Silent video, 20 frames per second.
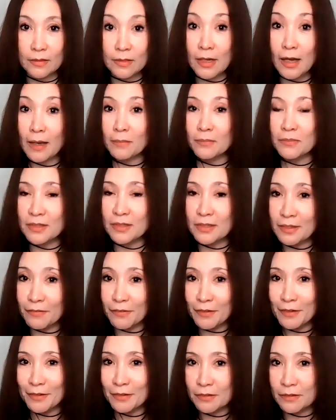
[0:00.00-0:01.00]
Time's
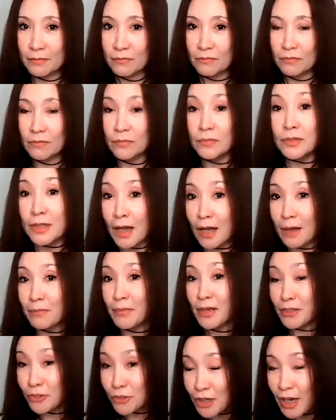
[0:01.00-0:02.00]
different. Time
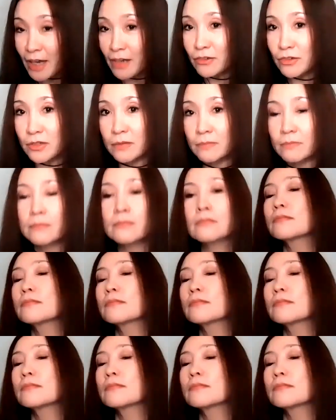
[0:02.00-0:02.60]
has changed.